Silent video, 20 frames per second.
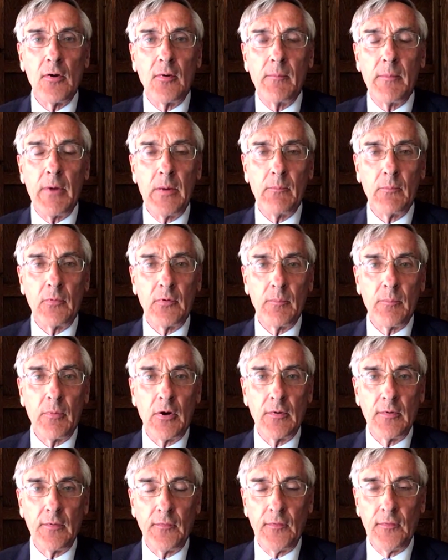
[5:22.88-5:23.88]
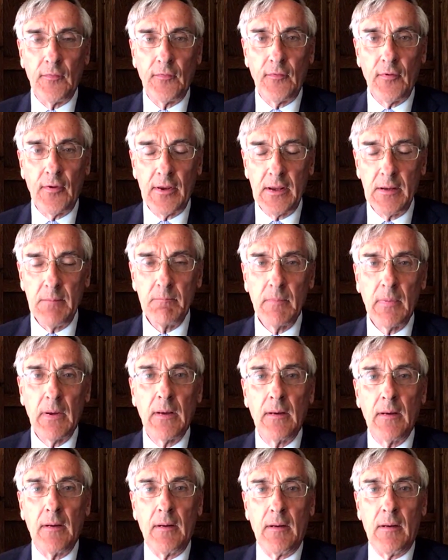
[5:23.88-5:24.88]
member of Boris's team,
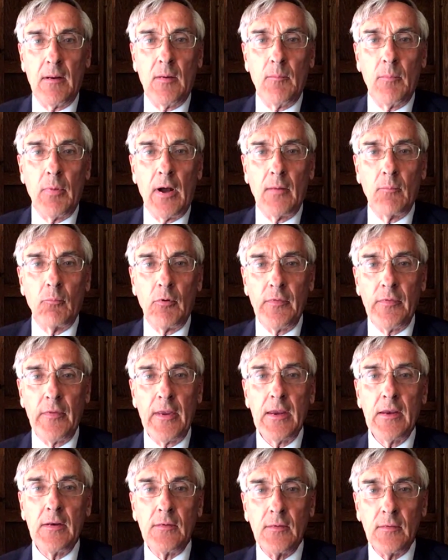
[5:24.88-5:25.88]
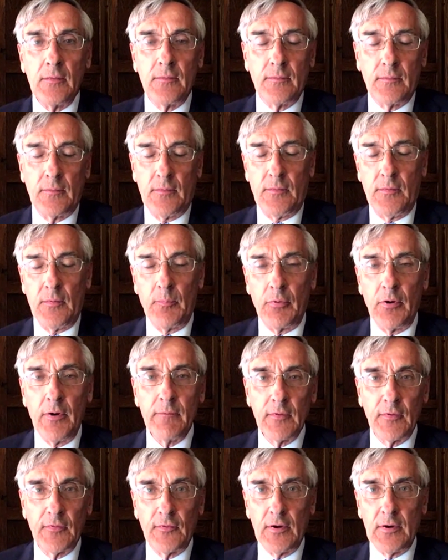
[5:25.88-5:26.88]
but within the
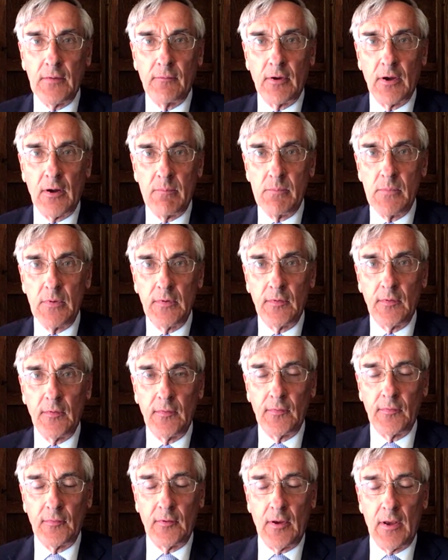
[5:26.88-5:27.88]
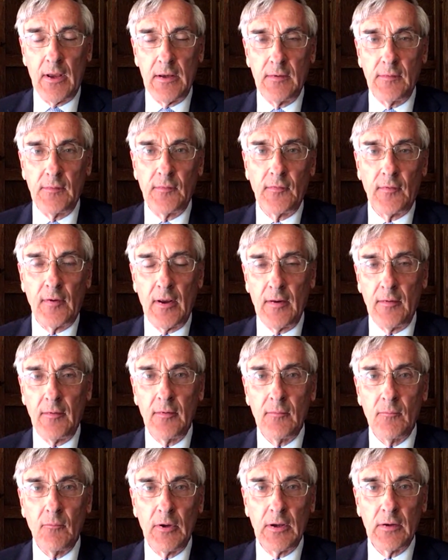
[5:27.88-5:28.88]
privacy of government, as I understand it,
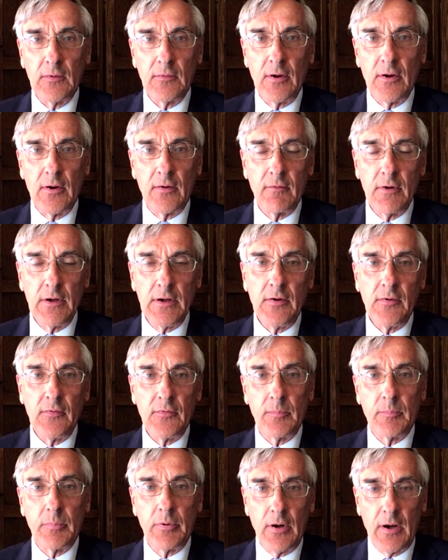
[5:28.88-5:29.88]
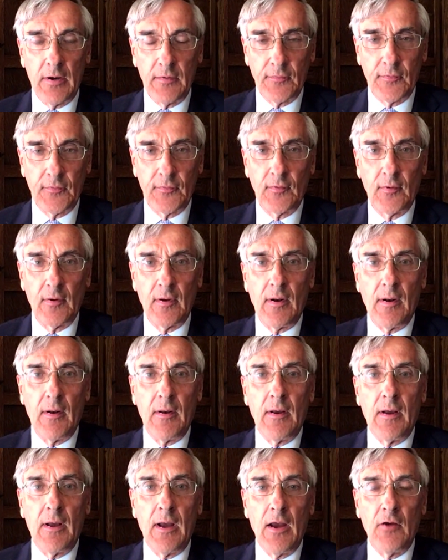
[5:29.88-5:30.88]
and we can now read in the press,
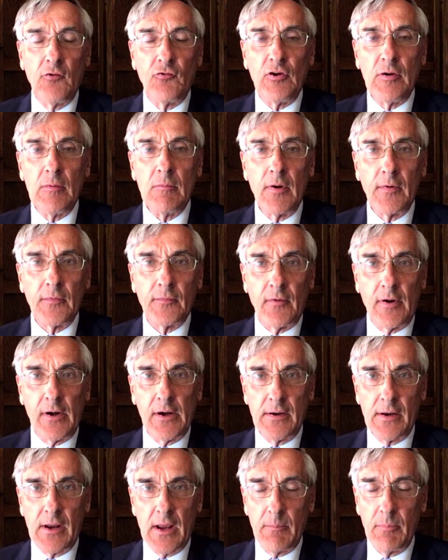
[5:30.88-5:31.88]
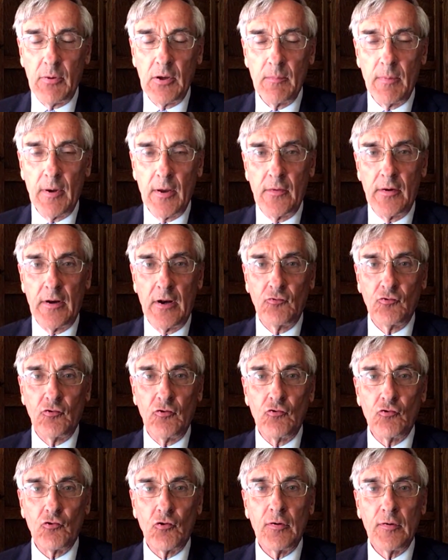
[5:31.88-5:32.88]
uh, she was very unhappy about the national
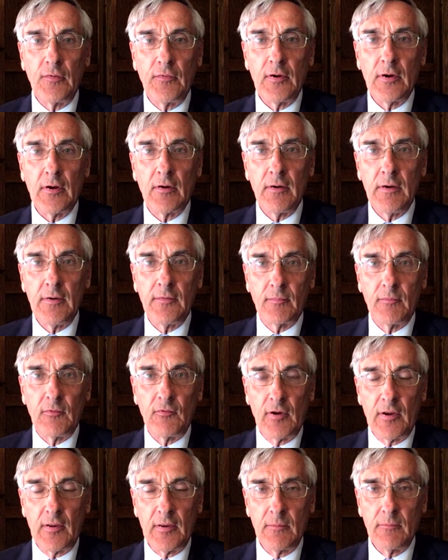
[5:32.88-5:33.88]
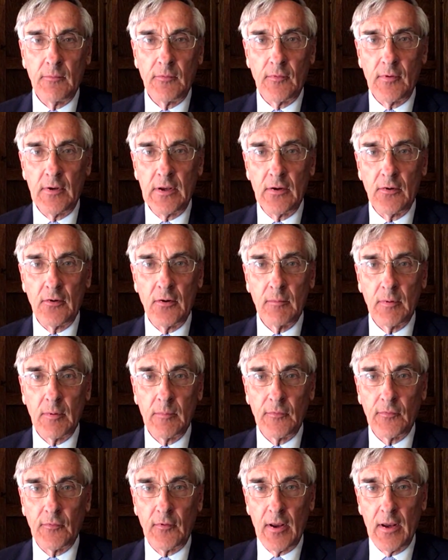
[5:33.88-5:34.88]
insurance increase, which I think was an economic
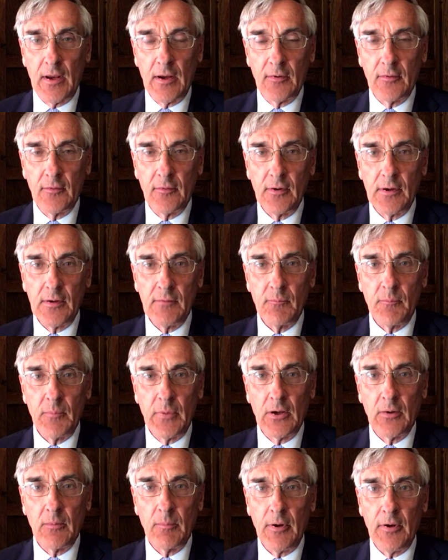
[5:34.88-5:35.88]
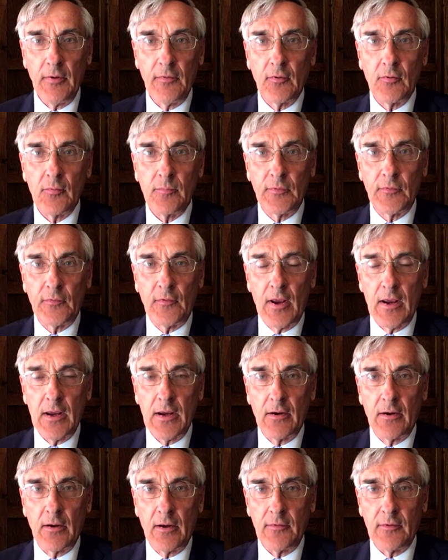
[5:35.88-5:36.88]
mistake, an even bigger political
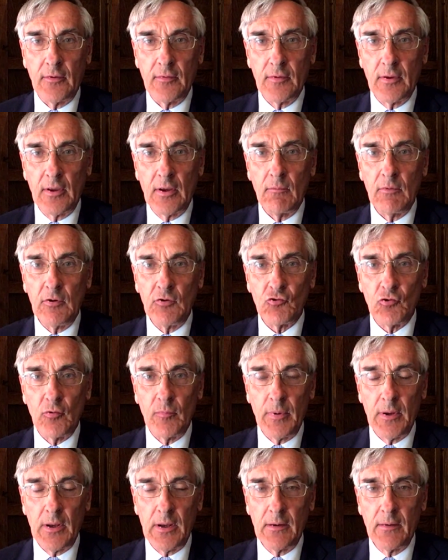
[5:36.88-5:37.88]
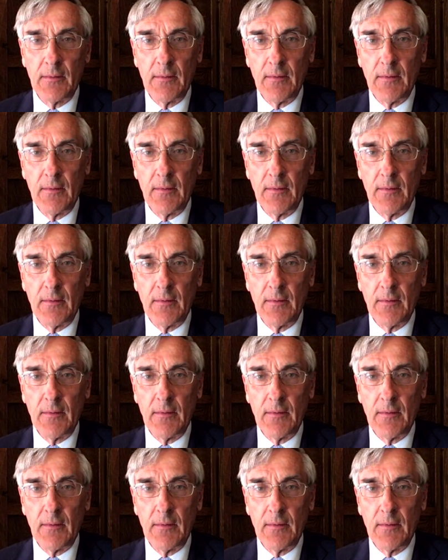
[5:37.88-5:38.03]
mistake. I don't think we should be